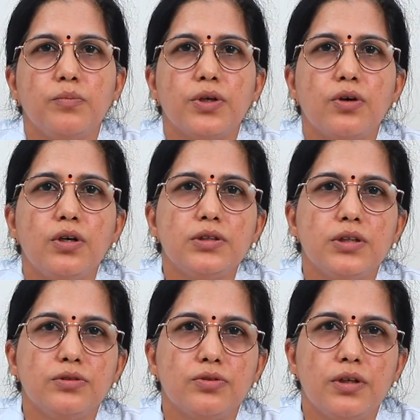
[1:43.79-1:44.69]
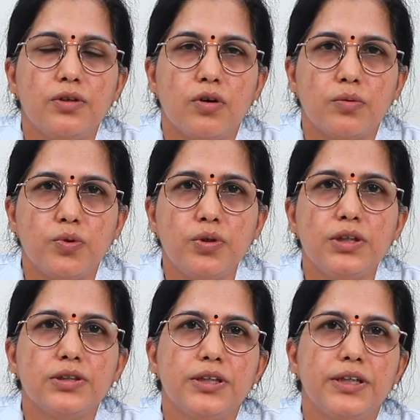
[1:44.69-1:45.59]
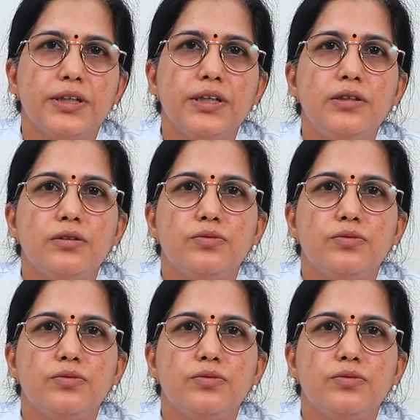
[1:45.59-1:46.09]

Because insulin hormone is needed